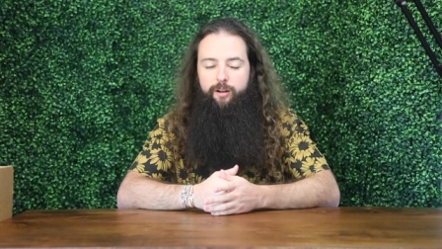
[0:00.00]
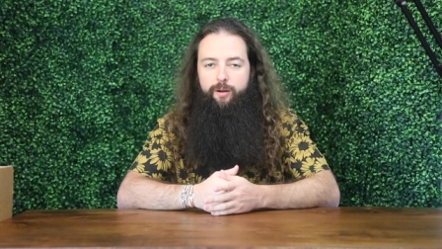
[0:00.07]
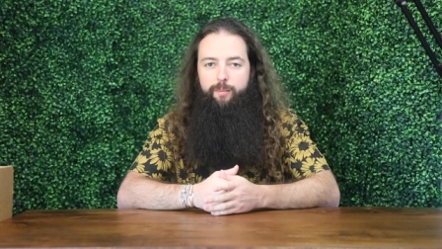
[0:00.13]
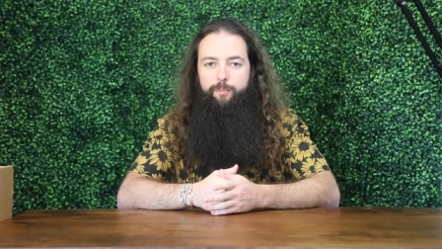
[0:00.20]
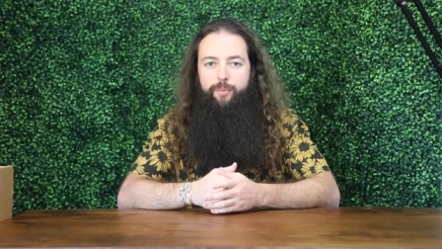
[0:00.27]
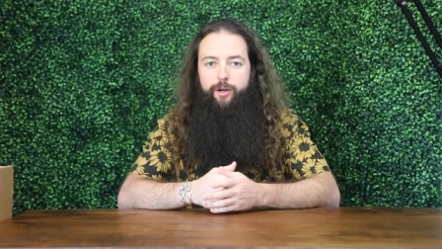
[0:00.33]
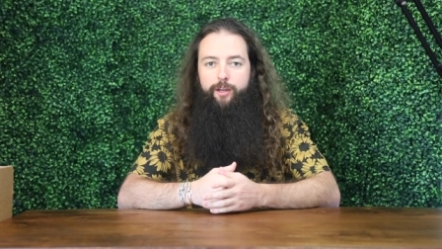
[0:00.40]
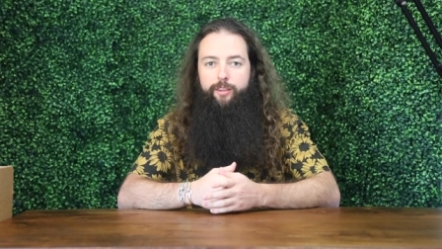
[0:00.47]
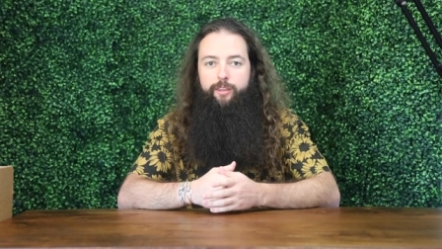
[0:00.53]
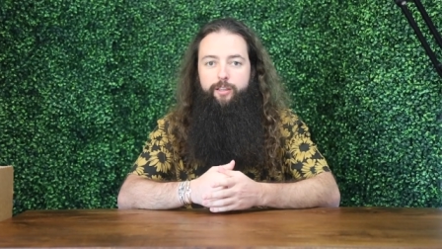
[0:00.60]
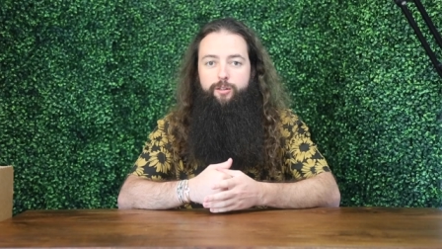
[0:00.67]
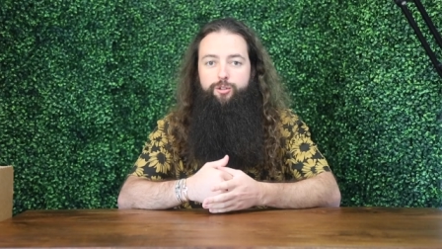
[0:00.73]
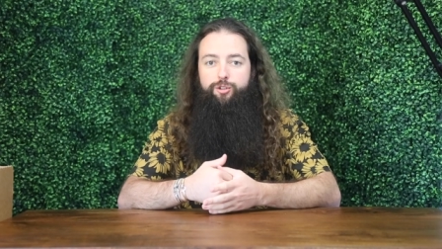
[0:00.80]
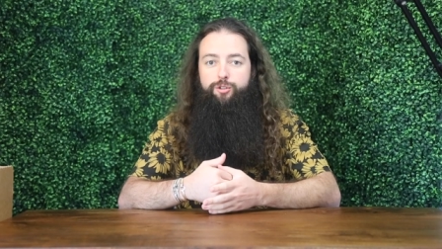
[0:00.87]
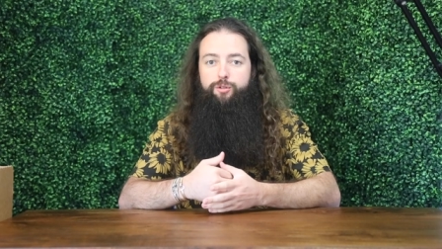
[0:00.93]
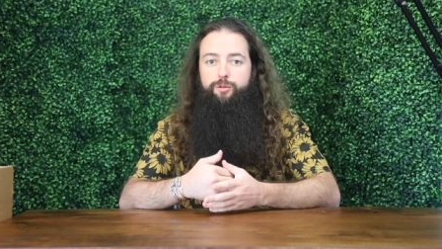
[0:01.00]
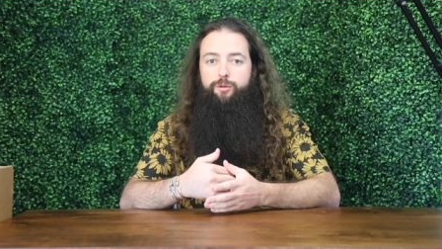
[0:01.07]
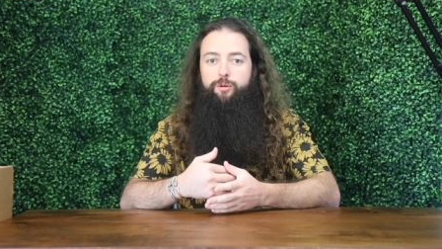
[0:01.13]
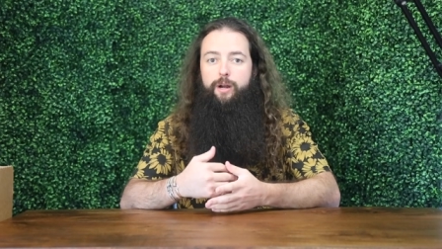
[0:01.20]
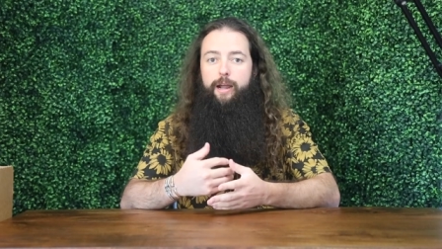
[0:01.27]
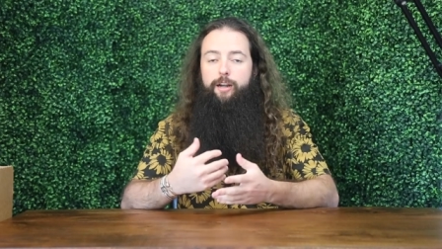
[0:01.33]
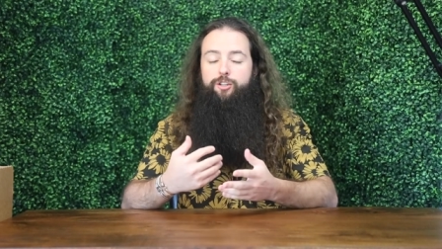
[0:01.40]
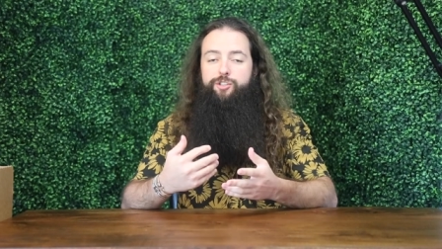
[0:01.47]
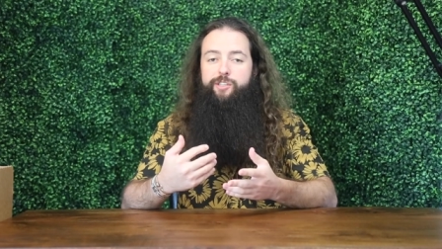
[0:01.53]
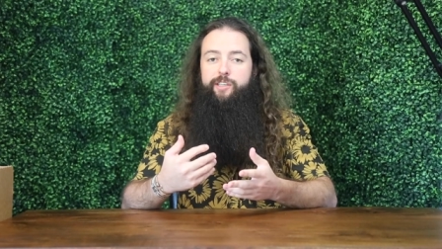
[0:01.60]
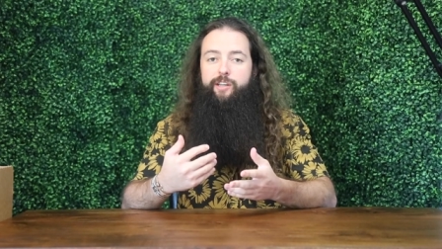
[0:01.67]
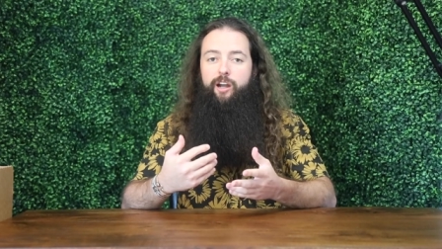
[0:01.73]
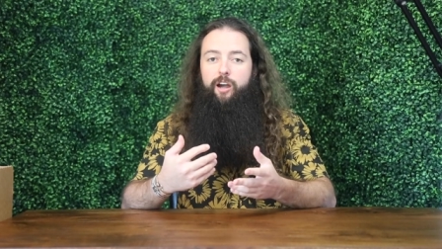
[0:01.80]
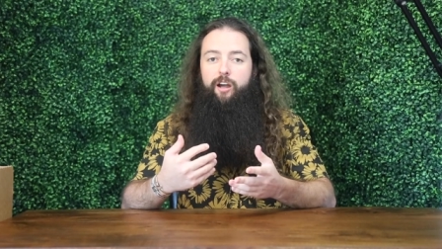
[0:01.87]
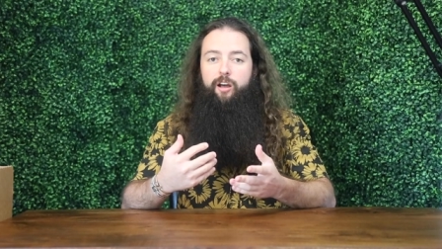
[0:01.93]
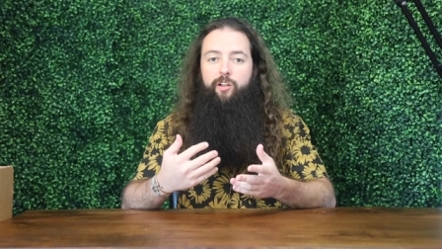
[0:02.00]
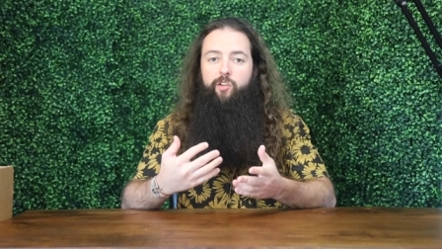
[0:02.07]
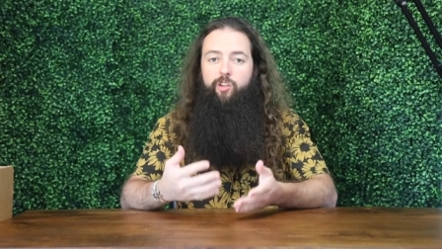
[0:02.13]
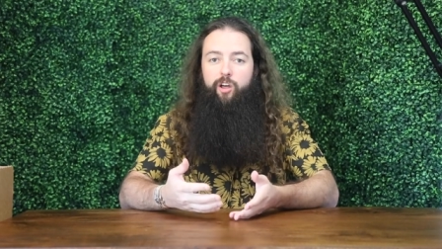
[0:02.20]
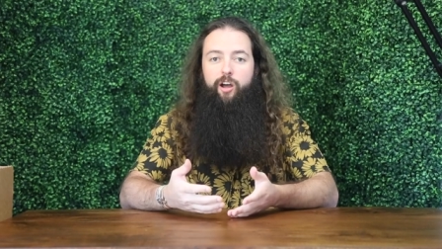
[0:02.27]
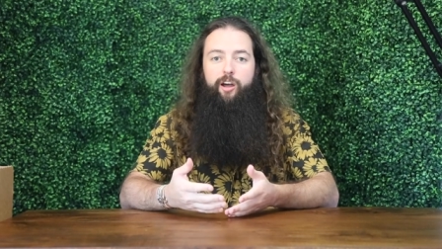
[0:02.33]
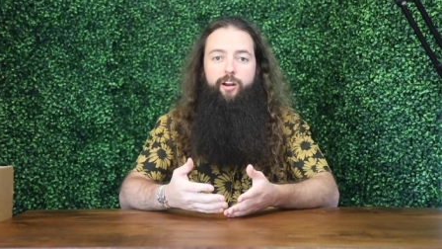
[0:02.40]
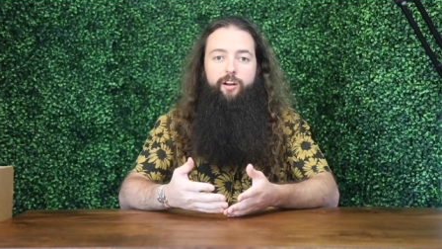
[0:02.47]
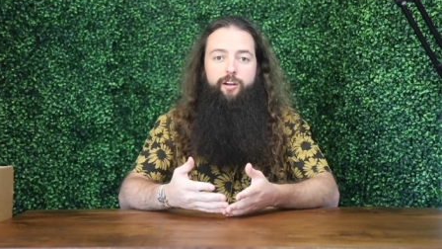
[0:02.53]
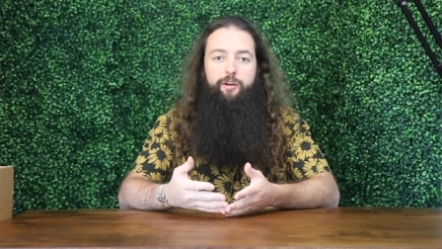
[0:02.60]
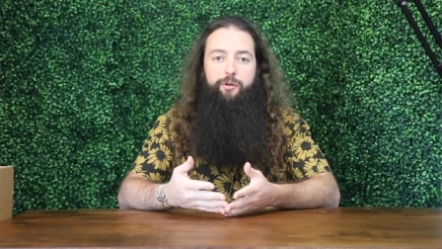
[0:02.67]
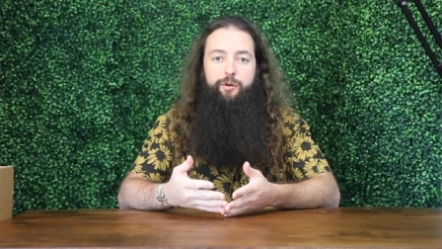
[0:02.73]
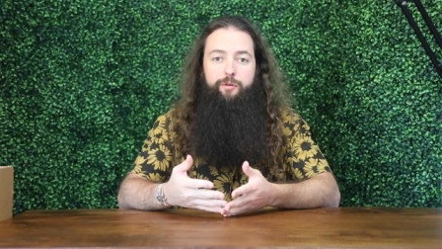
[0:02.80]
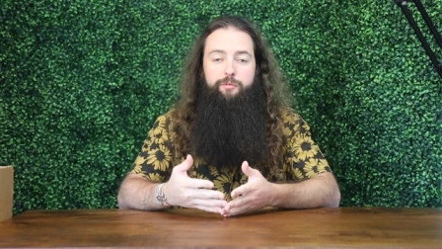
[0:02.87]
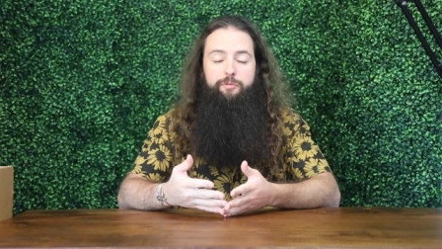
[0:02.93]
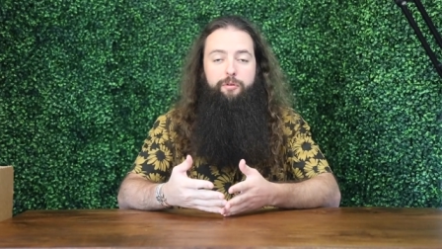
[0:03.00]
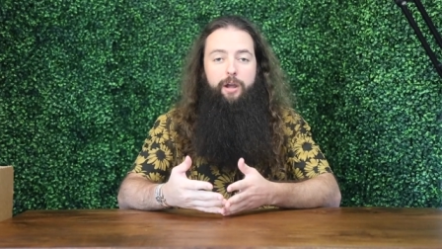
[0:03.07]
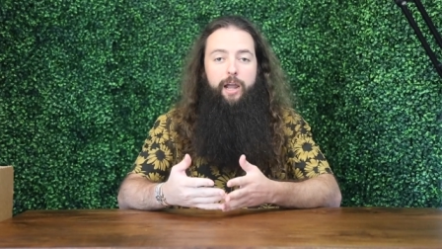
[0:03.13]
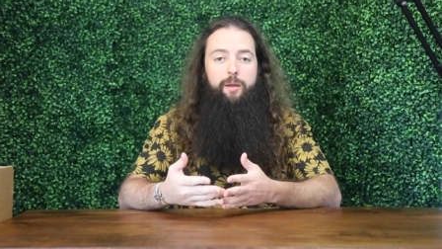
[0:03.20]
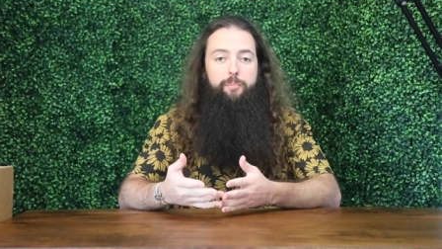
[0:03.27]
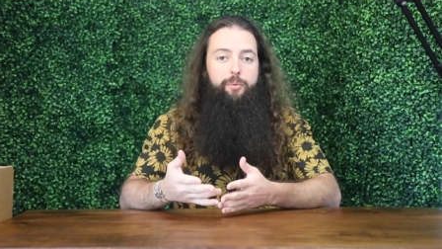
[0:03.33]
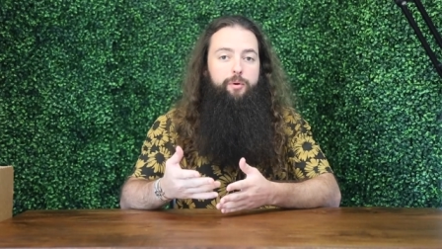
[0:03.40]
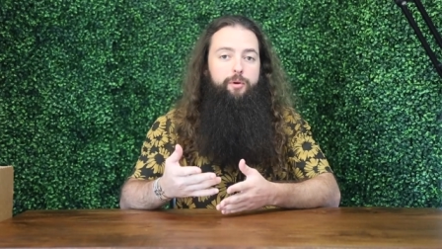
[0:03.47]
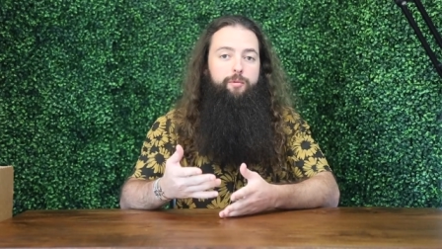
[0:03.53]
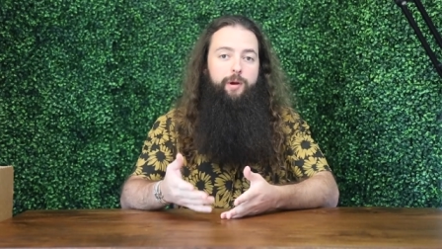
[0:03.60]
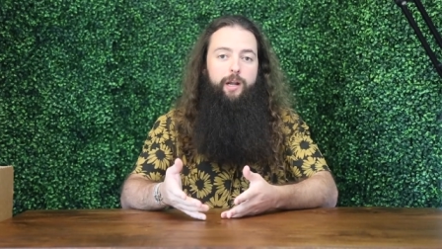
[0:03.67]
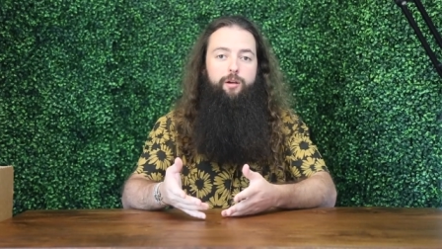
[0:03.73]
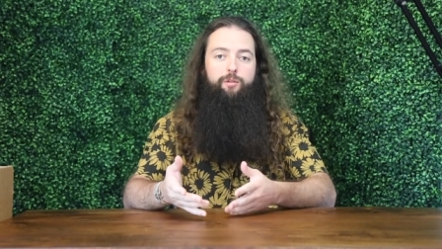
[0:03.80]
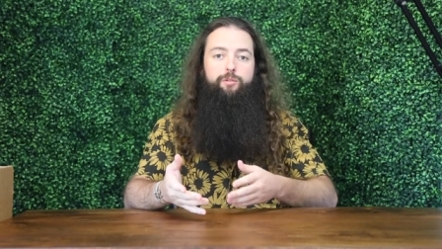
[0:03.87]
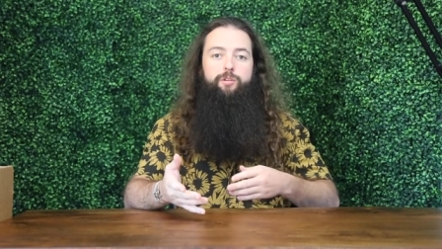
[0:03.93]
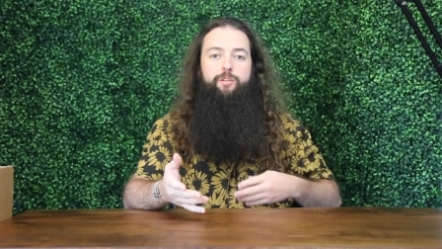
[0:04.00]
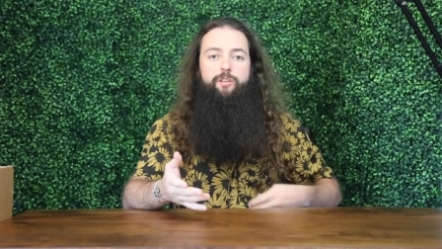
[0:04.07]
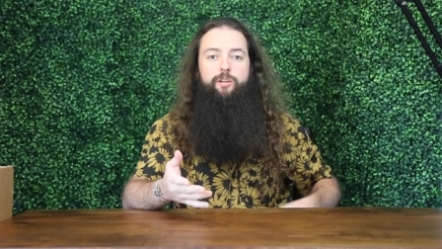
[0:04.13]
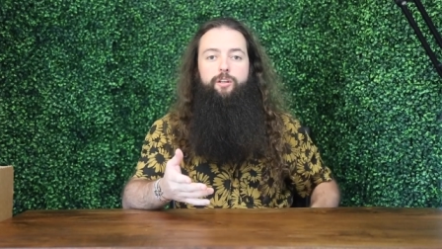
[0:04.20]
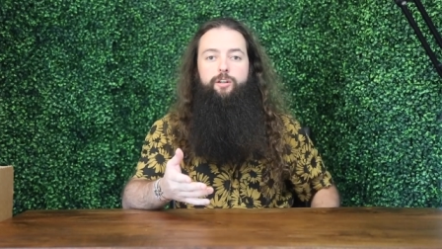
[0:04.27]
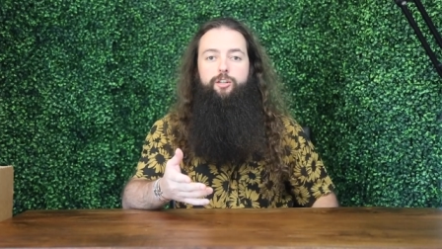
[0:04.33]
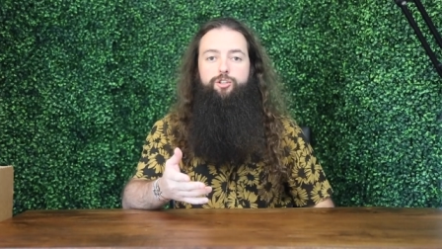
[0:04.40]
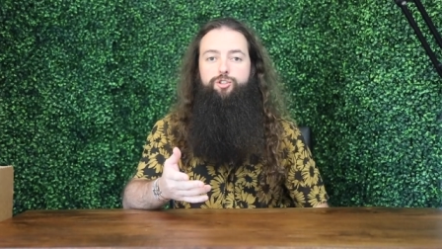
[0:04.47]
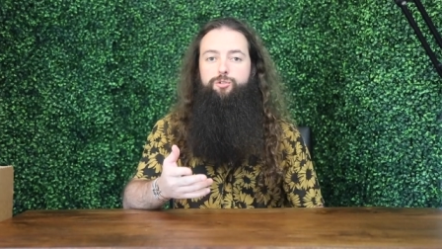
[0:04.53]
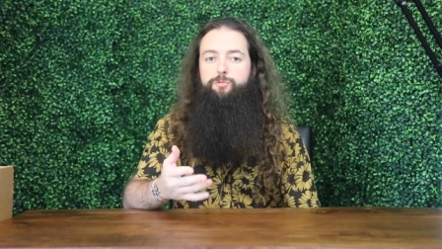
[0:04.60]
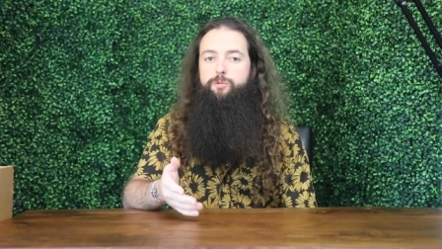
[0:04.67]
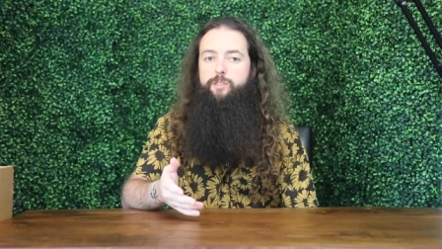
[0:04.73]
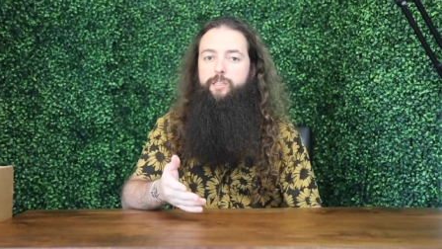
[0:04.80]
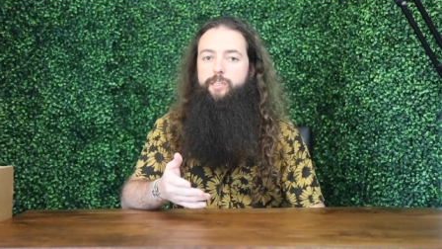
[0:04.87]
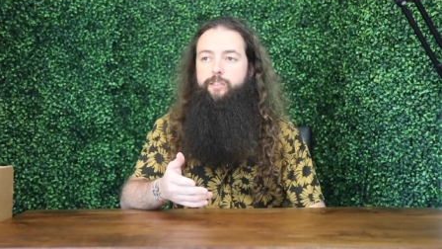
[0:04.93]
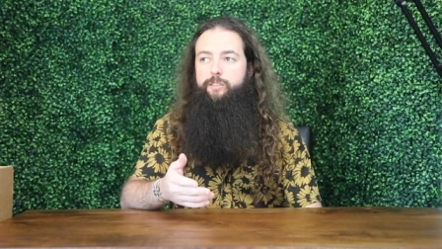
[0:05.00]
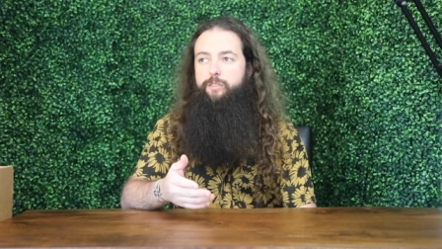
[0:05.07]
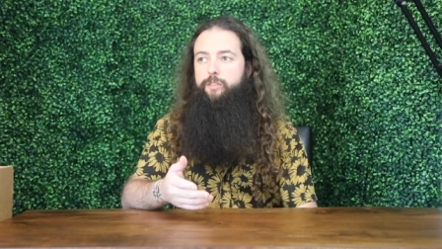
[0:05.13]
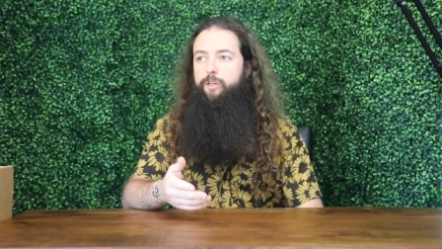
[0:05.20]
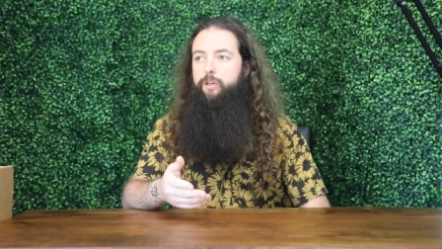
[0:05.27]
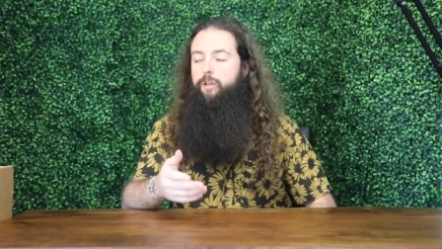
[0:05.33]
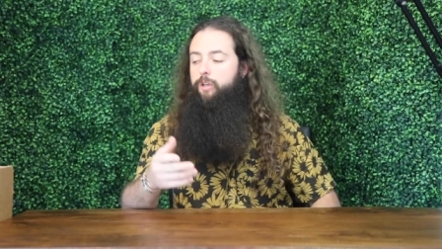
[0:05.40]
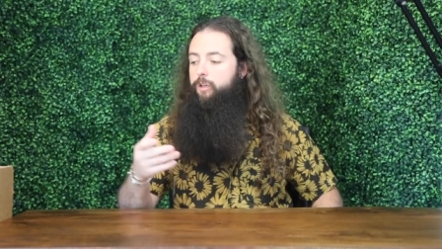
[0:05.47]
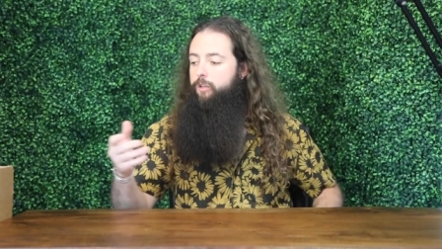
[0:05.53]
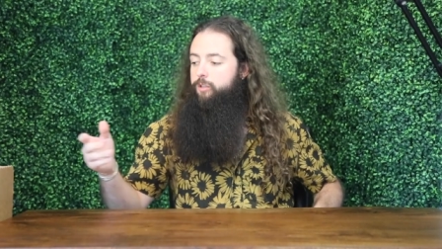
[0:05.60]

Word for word: um, but the shoe actually got a lot of hype around the initial release.